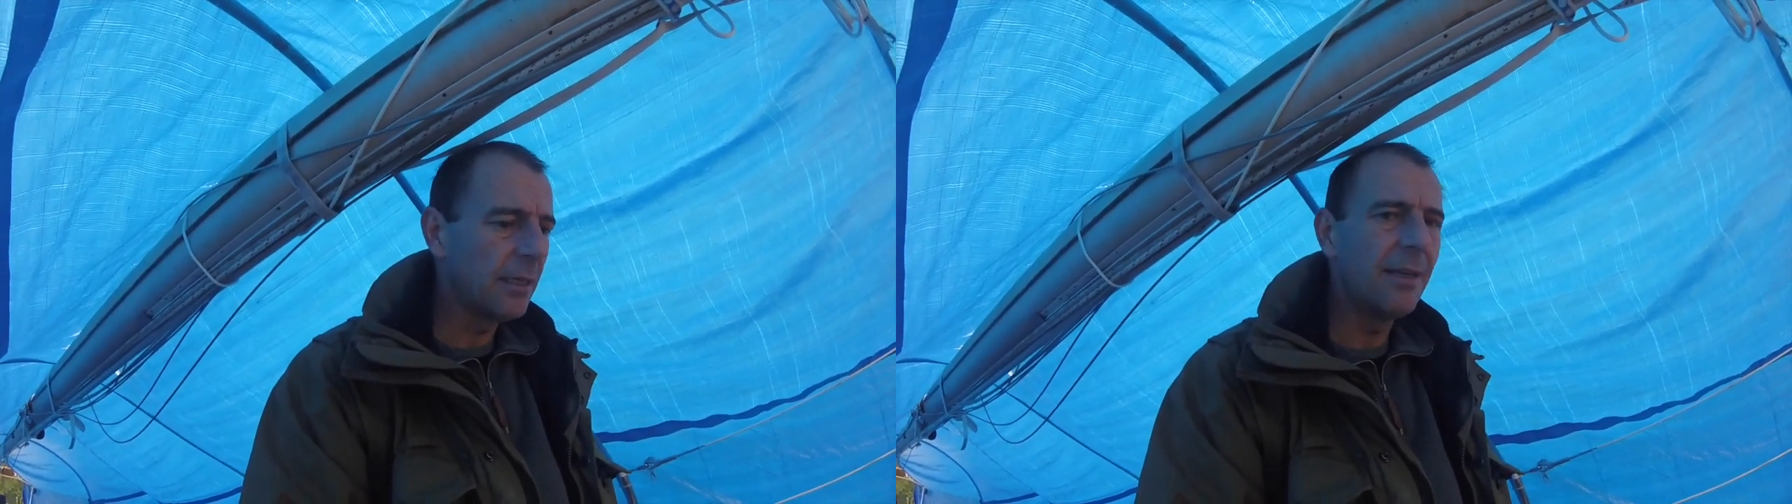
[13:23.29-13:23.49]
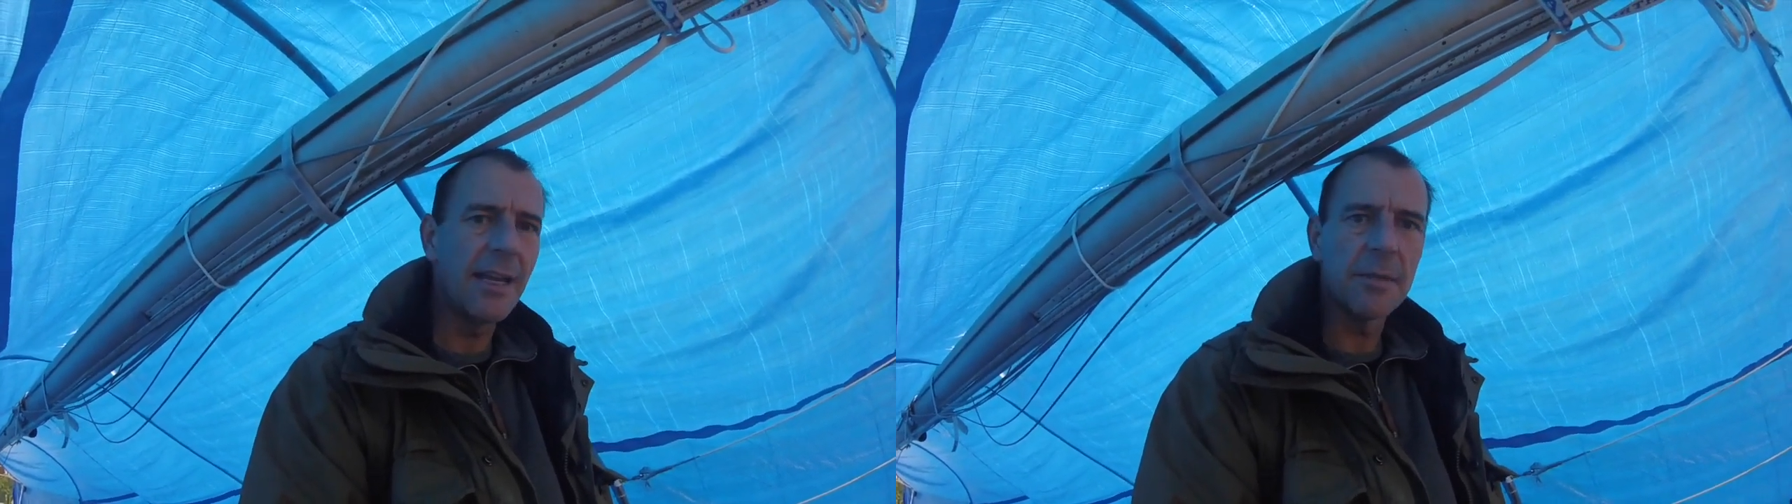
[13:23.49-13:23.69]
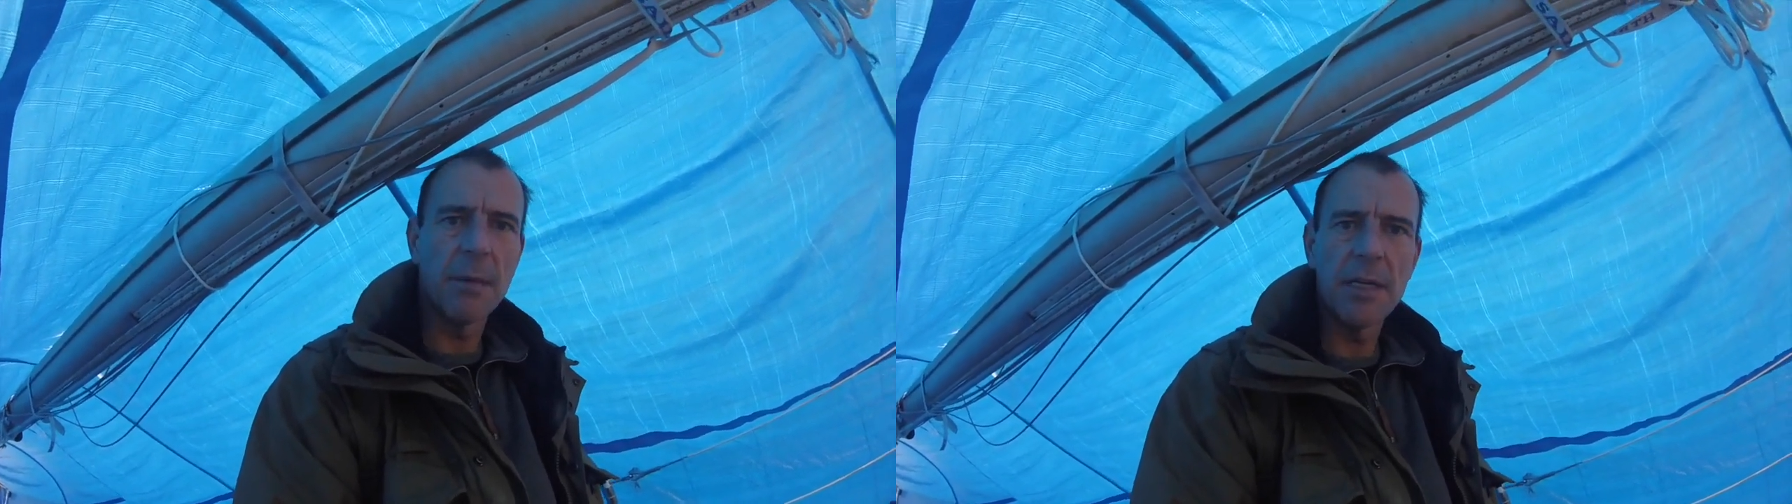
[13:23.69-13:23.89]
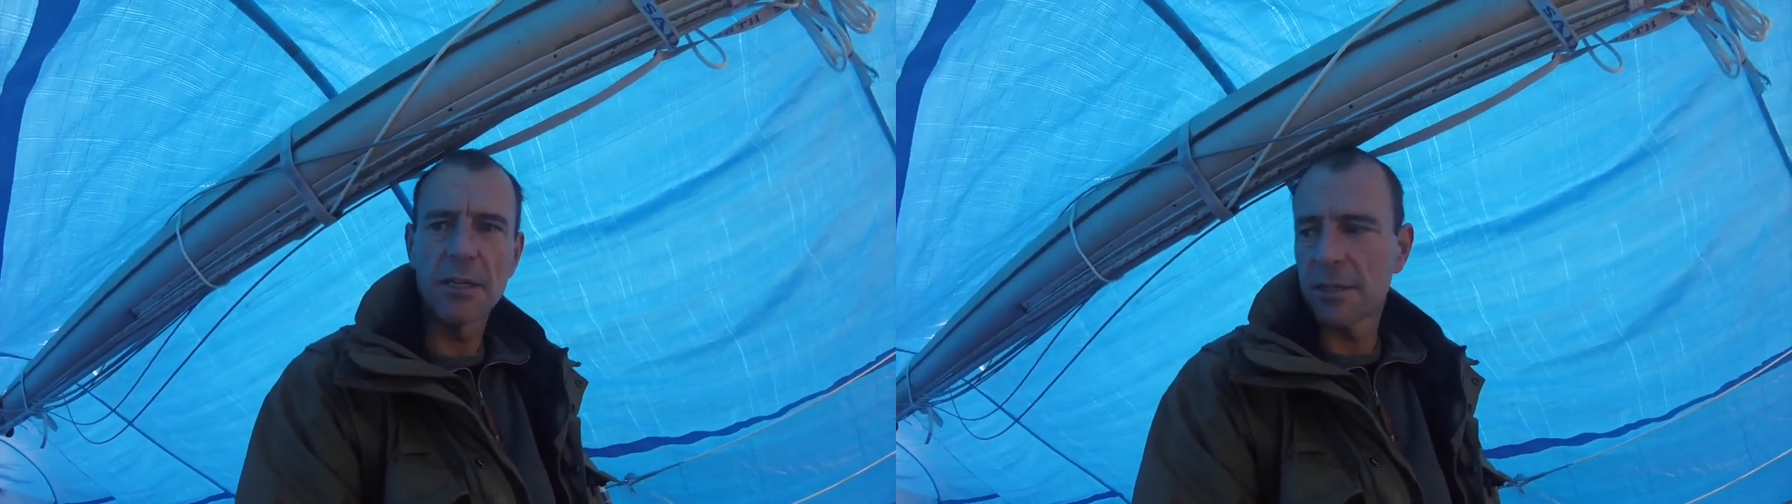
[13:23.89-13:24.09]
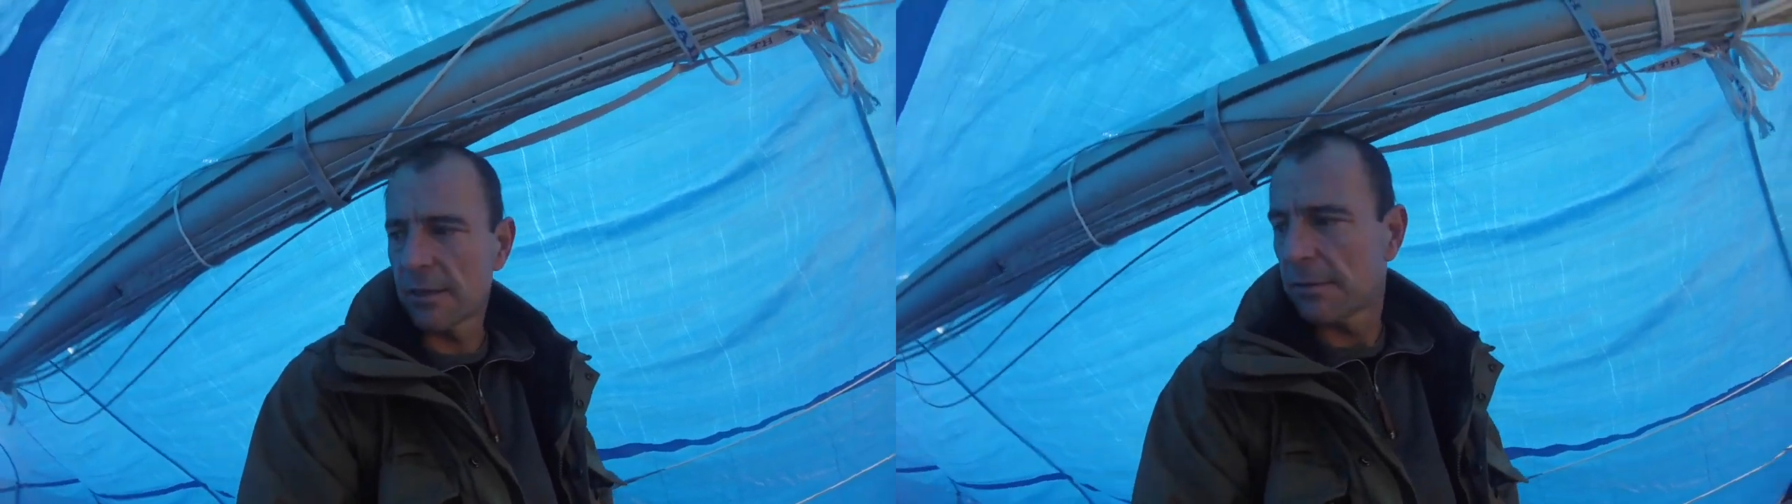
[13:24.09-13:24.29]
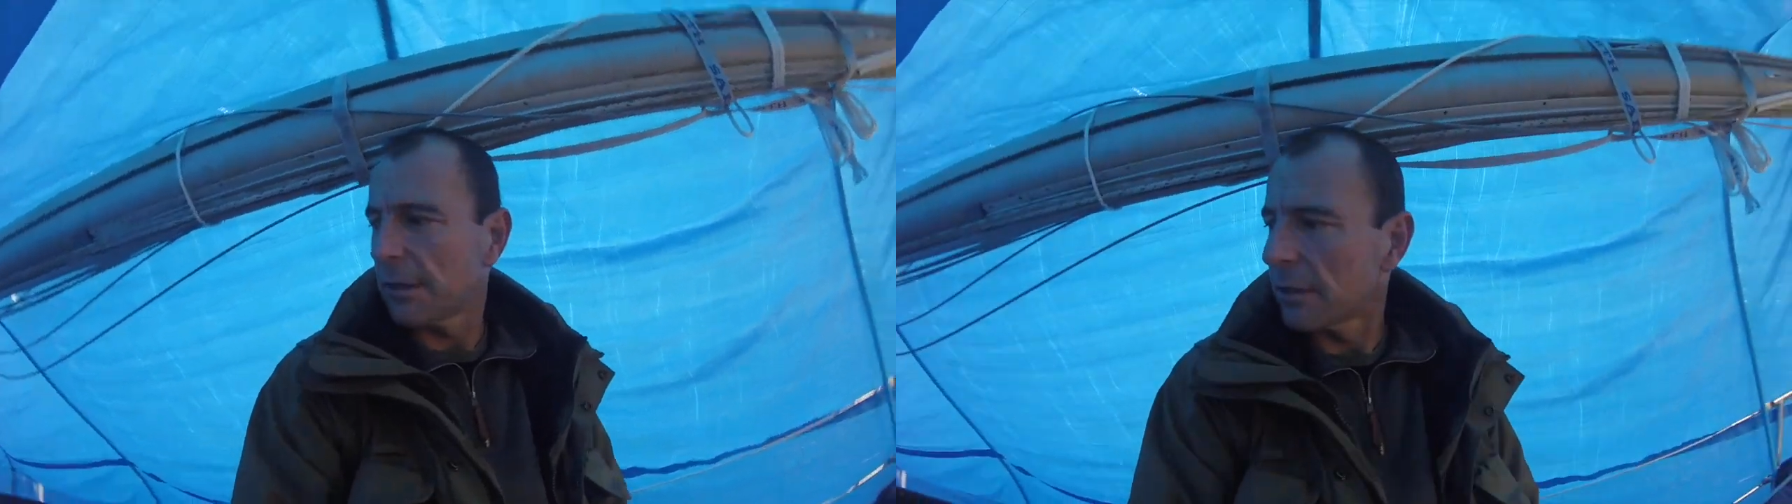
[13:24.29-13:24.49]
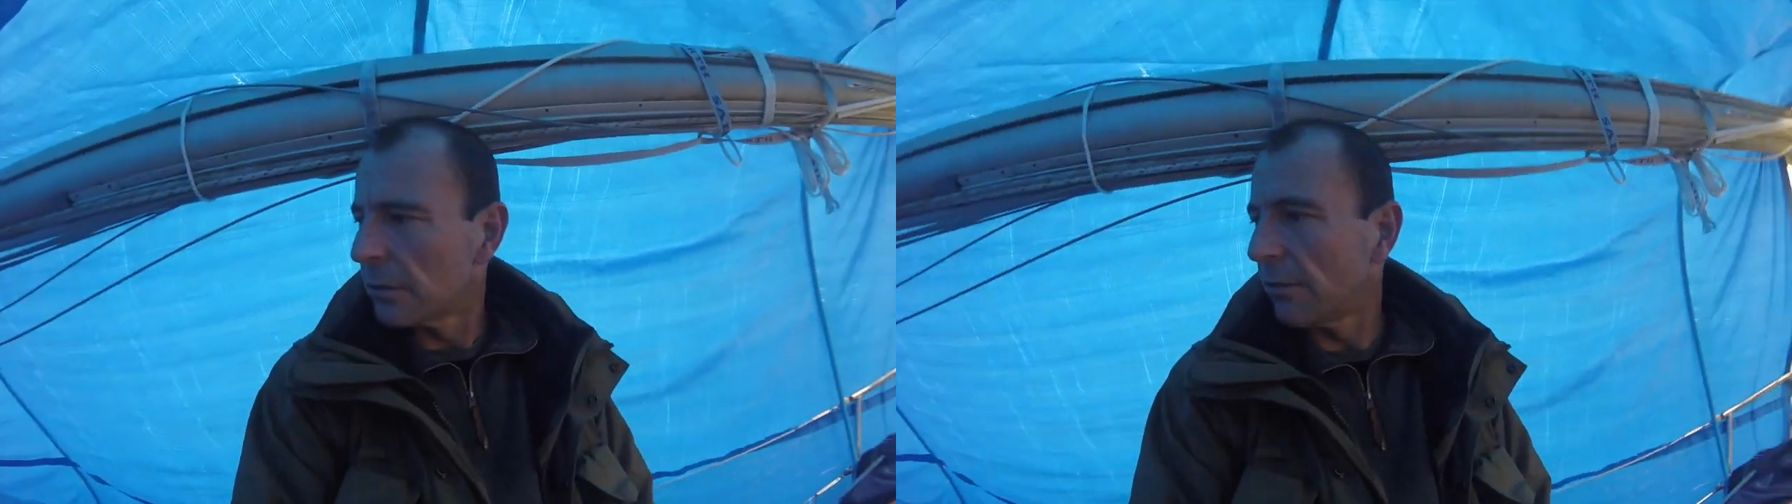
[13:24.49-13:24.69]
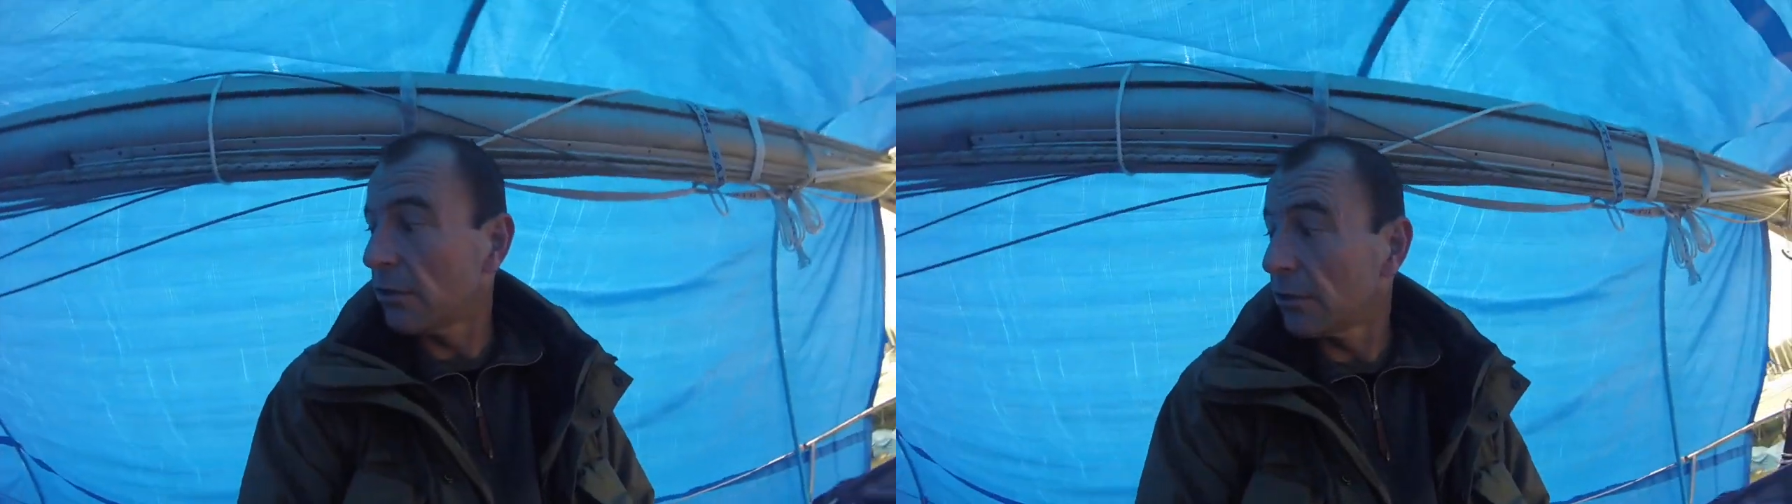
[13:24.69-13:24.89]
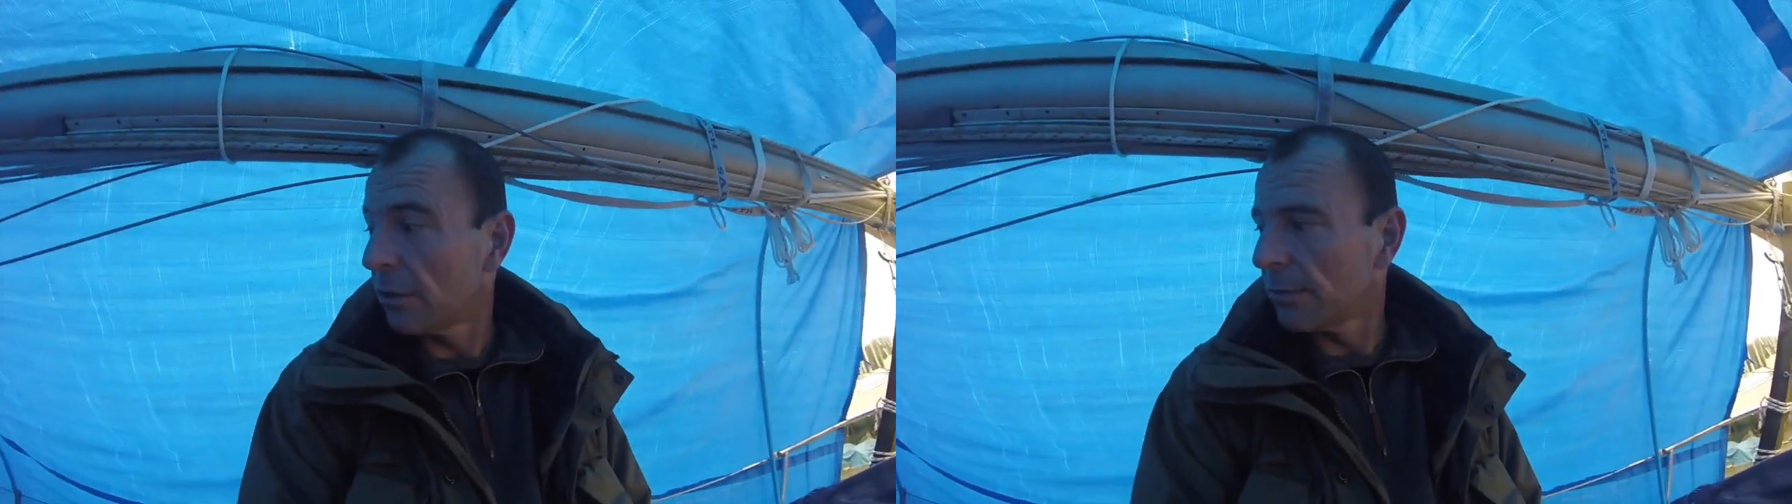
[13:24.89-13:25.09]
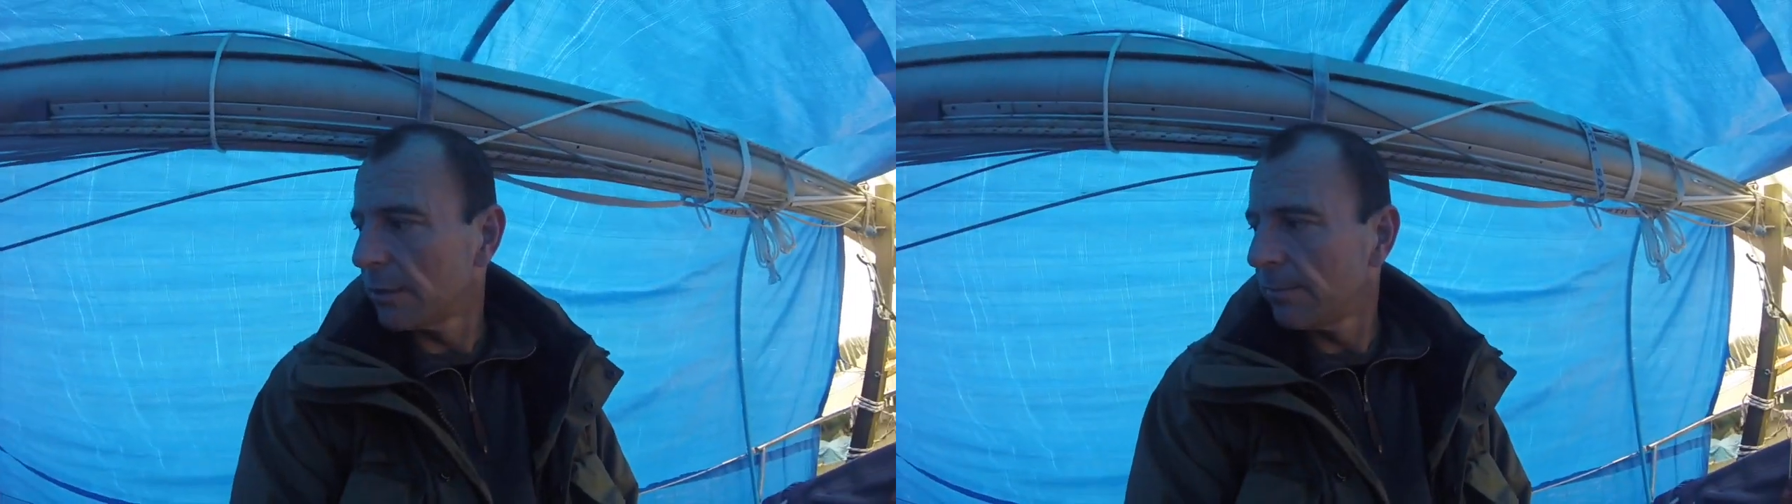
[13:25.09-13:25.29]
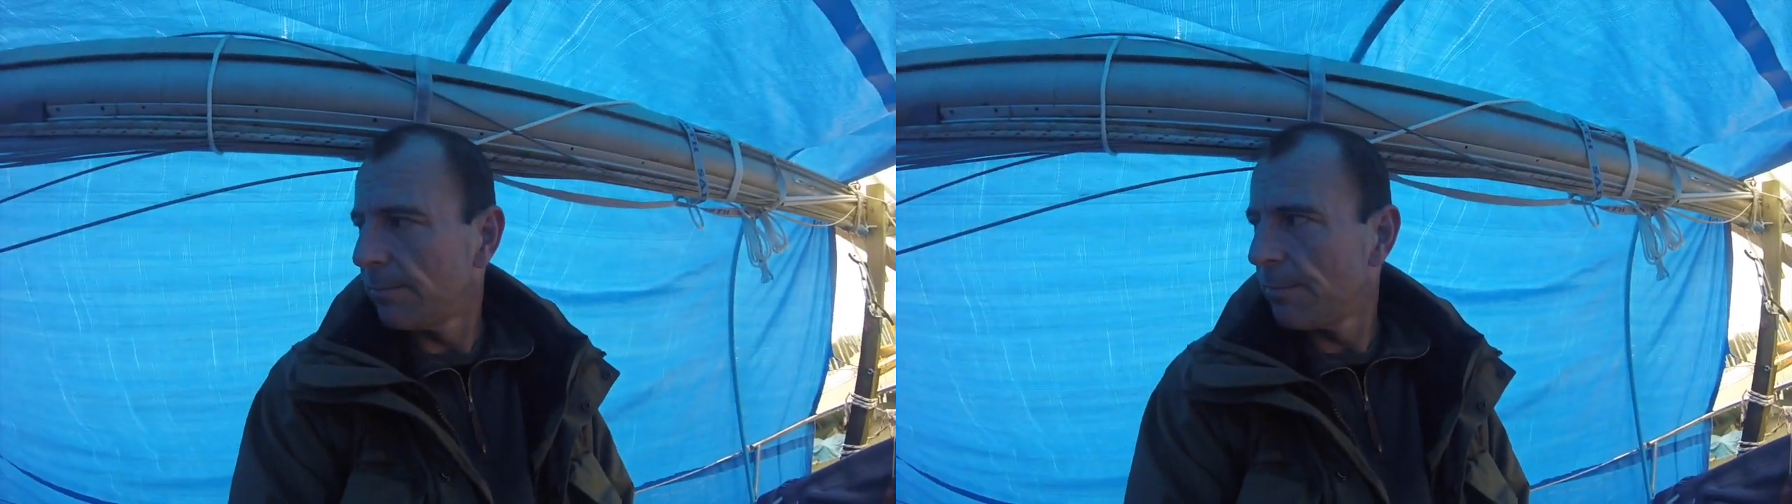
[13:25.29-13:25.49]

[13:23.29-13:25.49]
less major stuff then, sort of odd jobs.